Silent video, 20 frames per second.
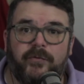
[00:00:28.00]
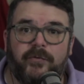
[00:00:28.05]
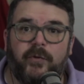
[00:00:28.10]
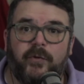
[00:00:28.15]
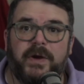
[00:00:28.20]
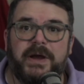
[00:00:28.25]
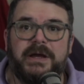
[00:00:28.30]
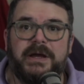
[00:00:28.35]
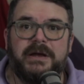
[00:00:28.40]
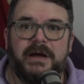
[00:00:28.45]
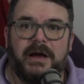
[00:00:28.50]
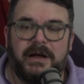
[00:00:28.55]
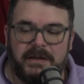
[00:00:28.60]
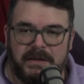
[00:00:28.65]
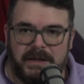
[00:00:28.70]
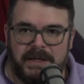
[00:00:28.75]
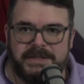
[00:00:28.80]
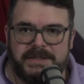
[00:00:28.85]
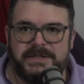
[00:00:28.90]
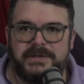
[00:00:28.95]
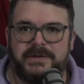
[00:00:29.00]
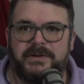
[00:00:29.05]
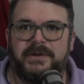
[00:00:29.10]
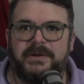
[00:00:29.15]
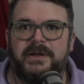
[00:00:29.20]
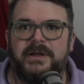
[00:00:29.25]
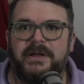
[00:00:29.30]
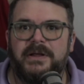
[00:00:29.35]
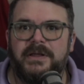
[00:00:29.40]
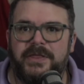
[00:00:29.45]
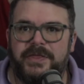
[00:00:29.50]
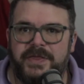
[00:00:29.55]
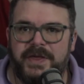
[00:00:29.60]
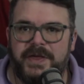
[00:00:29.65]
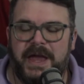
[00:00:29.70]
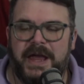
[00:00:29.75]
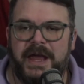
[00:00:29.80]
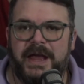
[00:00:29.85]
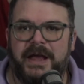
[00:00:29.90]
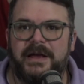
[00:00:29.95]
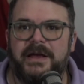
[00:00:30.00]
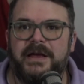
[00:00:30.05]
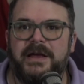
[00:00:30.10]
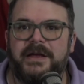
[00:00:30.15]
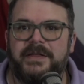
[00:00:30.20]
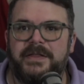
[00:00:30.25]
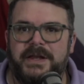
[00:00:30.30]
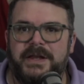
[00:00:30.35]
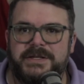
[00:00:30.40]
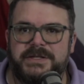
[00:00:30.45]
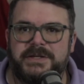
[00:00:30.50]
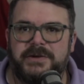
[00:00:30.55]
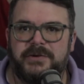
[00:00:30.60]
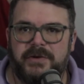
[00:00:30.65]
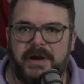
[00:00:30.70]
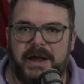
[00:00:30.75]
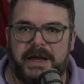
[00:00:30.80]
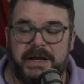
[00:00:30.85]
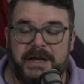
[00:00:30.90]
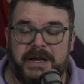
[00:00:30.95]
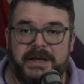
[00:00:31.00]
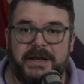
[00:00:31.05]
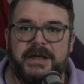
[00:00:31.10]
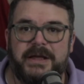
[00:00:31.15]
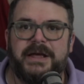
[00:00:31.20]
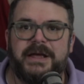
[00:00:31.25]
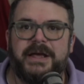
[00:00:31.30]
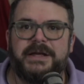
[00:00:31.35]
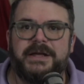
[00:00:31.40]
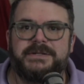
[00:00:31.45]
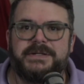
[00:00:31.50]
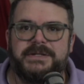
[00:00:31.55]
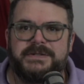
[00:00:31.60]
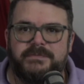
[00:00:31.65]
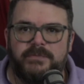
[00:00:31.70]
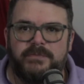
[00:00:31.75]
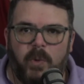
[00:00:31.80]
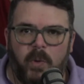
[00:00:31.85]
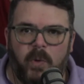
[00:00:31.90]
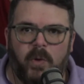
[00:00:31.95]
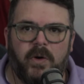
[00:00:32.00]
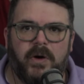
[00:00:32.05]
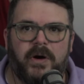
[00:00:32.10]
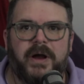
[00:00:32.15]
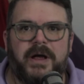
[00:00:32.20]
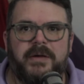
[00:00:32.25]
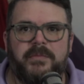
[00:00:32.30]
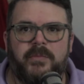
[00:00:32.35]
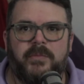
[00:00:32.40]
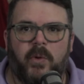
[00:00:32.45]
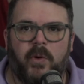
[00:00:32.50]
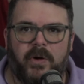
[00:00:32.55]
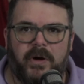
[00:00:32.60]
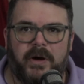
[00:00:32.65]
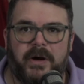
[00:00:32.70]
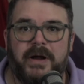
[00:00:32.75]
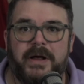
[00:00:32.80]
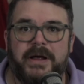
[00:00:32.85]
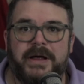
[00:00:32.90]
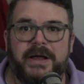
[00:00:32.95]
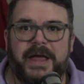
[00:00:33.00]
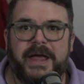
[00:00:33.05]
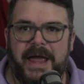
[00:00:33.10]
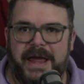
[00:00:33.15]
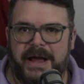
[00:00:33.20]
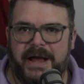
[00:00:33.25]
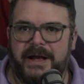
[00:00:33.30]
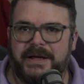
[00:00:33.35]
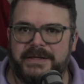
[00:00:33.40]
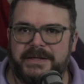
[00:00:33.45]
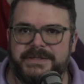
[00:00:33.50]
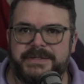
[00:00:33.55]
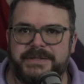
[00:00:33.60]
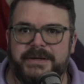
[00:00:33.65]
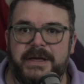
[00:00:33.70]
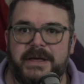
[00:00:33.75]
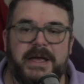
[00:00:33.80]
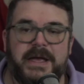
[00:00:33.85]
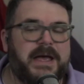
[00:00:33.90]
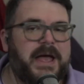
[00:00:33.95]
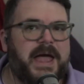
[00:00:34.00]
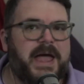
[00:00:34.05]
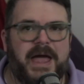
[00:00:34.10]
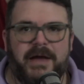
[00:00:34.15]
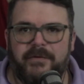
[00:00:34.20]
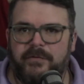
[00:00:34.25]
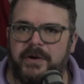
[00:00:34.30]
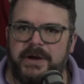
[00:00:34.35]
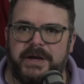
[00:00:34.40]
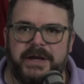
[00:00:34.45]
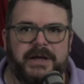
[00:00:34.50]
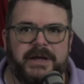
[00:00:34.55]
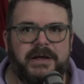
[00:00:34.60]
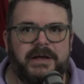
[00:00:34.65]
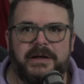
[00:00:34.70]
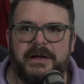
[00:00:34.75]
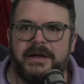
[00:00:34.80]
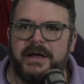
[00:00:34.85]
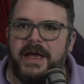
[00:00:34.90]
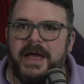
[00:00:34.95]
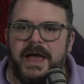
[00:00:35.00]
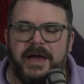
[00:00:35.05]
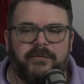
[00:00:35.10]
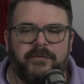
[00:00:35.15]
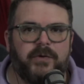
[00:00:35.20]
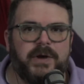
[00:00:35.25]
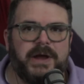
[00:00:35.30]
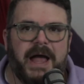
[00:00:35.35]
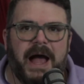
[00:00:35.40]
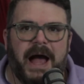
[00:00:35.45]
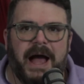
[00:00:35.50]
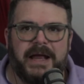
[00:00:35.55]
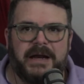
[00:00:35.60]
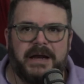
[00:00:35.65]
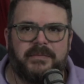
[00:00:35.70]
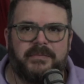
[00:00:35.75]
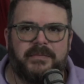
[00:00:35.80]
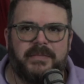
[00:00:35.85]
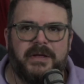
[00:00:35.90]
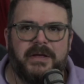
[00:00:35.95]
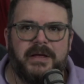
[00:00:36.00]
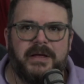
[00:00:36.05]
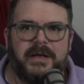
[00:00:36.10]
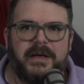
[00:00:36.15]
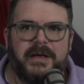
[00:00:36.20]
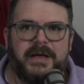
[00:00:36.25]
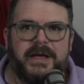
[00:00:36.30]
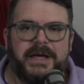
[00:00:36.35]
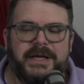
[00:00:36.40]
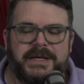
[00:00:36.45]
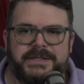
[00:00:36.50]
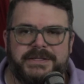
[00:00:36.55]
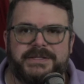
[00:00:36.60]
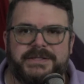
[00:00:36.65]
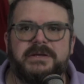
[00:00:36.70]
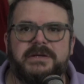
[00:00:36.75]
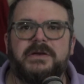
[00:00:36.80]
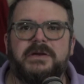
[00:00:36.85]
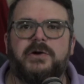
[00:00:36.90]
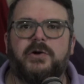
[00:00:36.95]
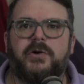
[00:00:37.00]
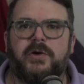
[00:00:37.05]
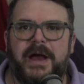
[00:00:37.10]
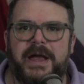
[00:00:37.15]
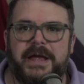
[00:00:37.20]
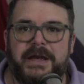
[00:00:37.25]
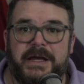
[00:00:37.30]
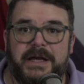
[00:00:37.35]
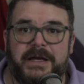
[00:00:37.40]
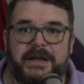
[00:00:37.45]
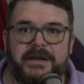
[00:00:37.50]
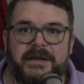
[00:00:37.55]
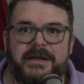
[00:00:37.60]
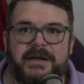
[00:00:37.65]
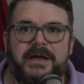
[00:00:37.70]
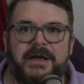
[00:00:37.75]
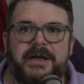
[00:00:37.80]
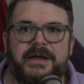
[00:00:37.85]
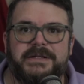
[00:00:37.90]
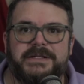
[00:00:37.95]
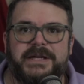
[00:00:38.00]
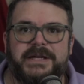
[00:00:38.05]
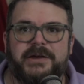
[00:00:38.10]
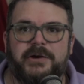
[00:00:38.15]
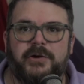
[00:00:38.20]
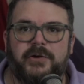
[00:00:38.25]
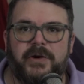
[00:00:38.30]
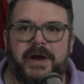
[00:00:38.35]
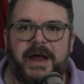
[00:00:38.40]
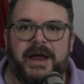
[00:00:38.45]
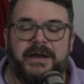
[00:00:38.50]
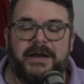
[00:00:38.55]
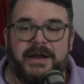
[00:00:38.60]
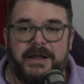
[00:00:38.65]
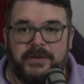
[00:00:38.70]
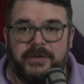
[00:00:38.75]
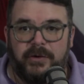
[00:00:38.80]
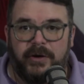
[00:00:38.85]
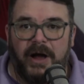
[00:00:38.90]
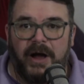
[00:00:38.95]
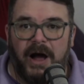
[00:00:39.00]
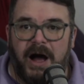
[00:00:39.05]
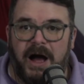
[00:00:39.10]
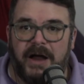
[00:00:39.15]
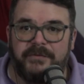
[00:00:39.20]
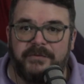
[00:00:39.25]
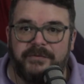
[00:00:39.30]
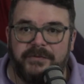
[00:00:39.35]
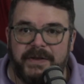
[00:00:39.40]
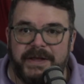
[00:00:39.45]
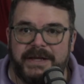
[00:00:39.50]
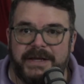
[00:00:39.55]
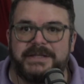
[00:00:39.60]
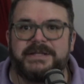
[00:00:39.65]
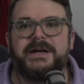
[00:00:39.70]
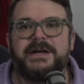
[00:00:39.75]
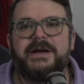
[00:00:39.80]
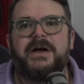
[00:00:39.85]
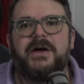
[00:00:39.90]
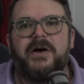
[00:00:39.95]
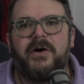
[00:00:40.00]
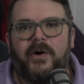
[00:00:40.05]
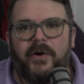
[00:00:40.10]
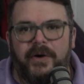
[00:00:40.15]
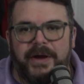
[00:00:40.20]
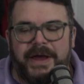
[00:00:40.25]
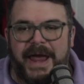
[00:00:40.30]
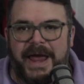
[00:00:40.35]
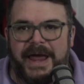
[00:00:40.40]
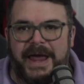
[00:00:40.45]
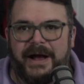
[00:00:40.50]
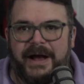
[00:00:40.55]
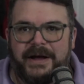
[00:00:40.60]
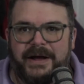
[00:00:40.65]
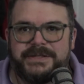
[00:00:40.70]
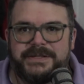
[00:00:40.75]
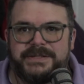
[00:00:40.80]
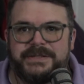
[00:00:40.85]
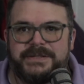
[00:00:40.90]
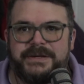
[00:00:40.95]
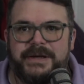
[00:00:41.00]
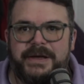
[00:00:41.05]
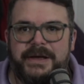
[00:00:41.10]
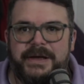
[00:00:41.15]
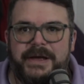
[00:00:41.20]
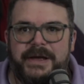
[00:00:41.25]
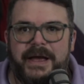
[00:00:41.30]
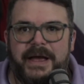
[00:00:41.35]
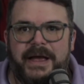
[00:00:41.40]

Every little thing that is created is just more and more chaos. Every item is created to create either conflict or chaos.